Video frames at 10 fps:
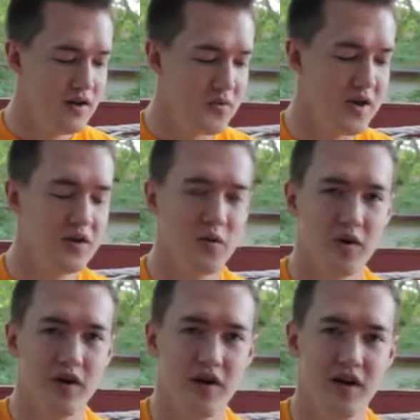reading the
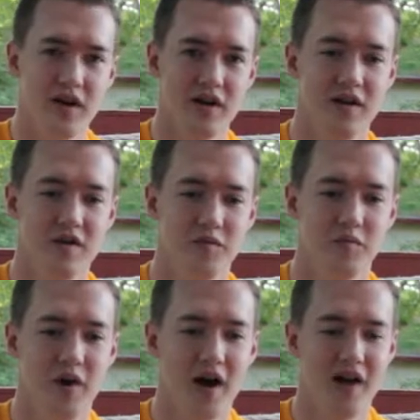Word,
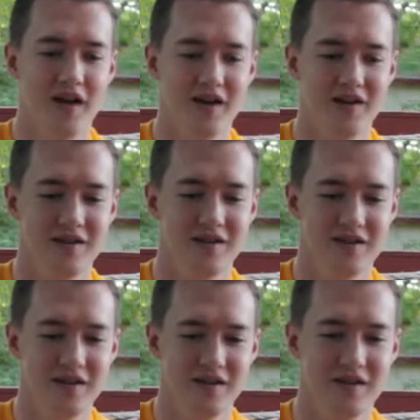by
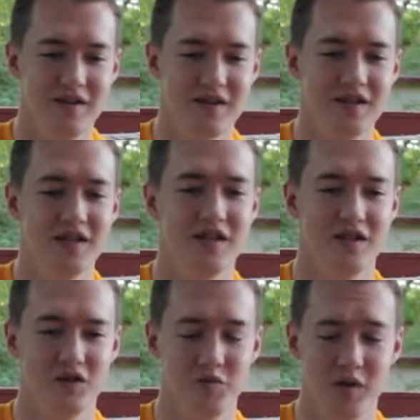listening to
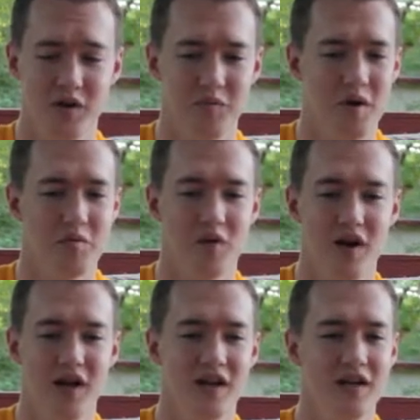the Spirit, by
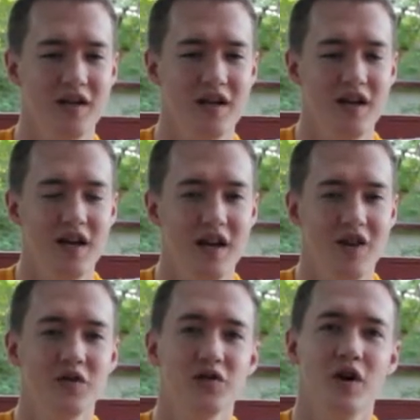praying.
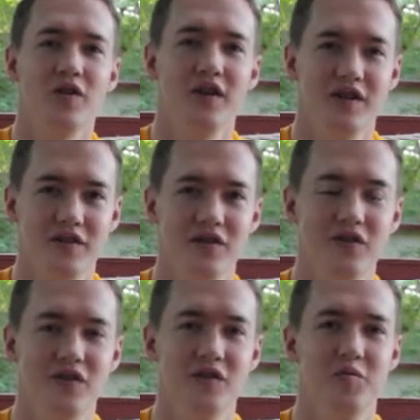And those are all things that
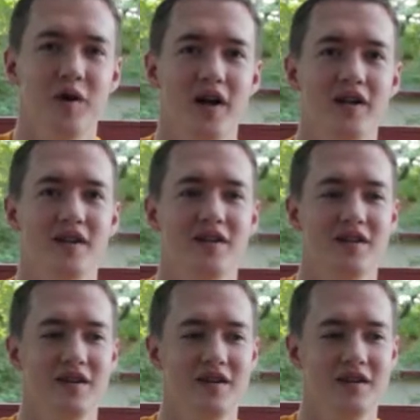you do, but
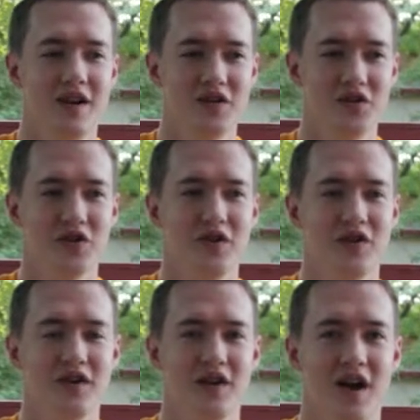I assure you
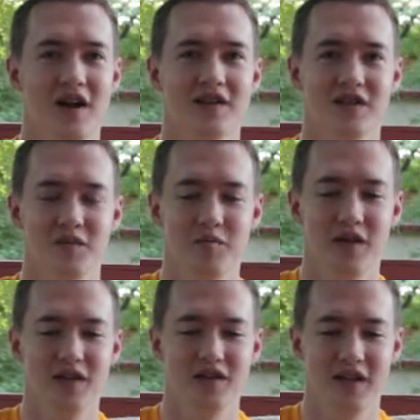that God is in the
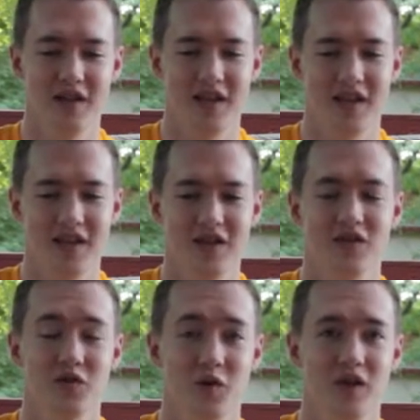mix and that He
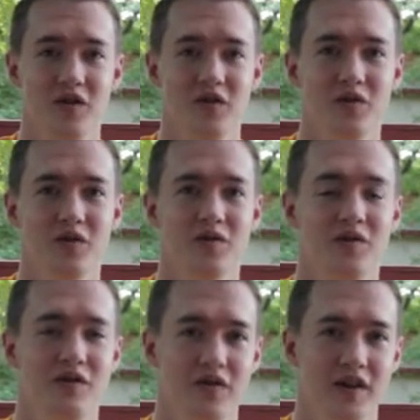is the one who
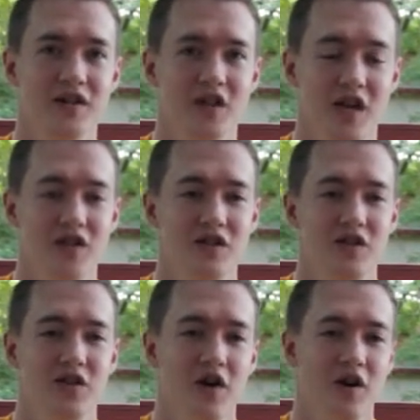affects change
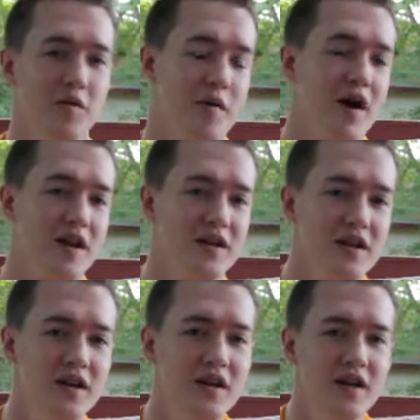in your heart and mind.
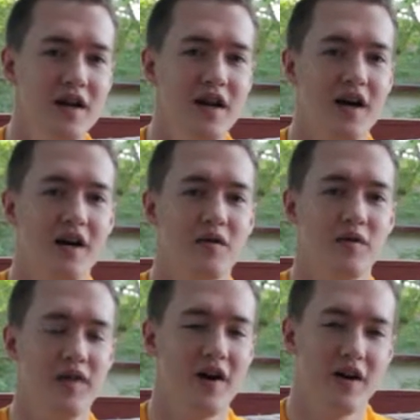Uh,
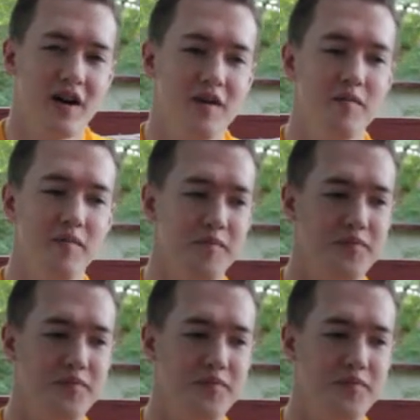without Him,